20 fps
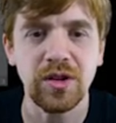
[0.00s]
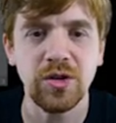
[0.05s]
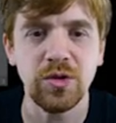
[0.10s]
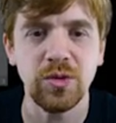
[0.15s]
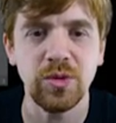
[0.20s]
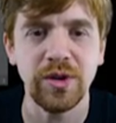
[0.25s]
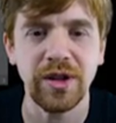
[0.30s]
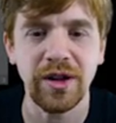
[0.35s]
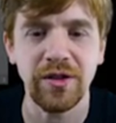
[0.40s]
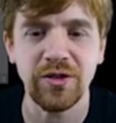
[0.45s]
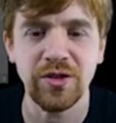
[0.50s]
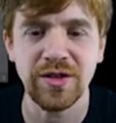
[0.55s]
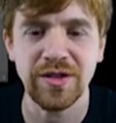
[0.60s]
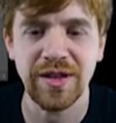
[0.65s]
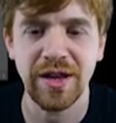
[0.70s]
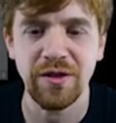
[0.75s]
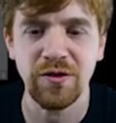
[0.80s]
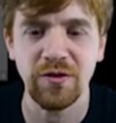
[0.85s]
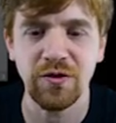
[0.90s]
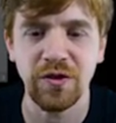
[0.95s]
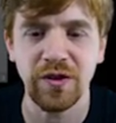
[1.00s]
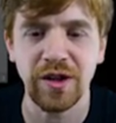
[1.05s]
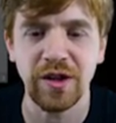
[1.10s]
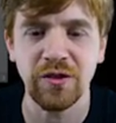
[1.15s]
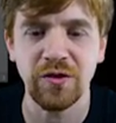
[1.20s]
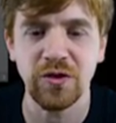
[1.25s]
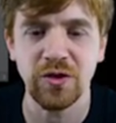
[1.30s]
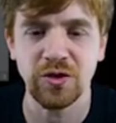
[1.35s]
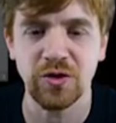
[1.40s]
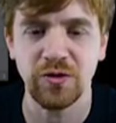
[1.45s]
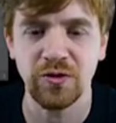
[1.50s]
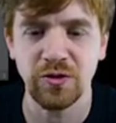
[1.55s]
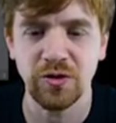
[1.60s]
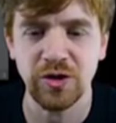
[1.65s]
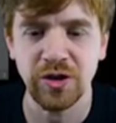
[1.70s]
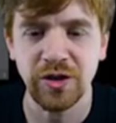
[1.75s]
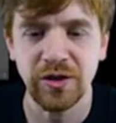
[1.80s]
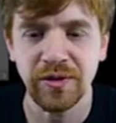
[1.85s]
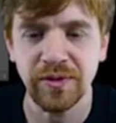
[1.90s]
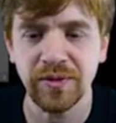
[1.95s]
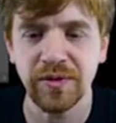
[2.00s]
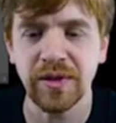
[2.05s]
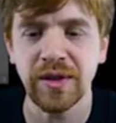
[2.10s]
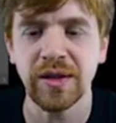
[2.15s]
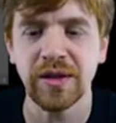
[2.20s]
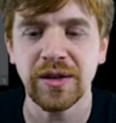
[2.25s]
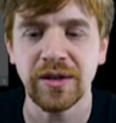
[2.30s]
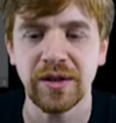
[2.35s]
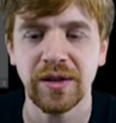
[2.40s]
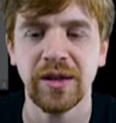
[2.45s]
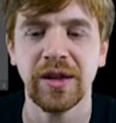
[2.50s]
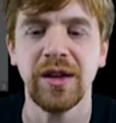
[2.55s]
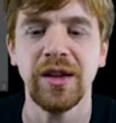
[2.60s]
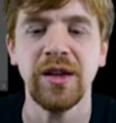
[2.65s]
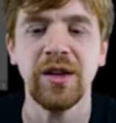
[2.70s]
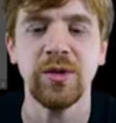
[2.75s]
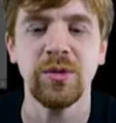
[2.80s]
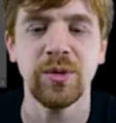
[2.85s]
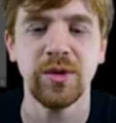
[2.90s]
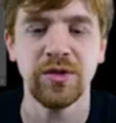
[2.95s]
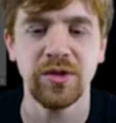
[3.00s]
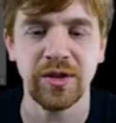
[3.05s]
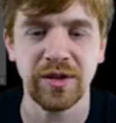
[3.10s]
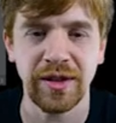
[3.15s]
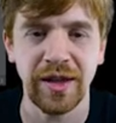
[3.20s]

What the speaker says: We have the same thing for the footer, okay, with a